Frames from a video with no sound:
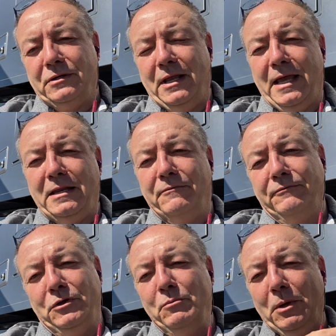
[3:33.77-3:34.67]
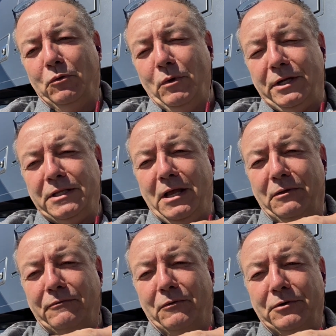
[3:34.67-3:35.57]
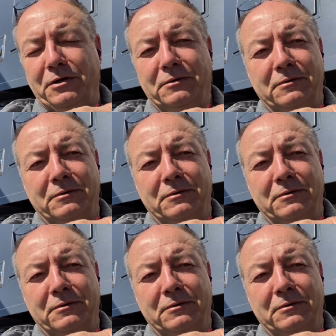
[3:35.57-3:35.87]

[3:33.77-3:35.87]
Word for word: And if you build one in California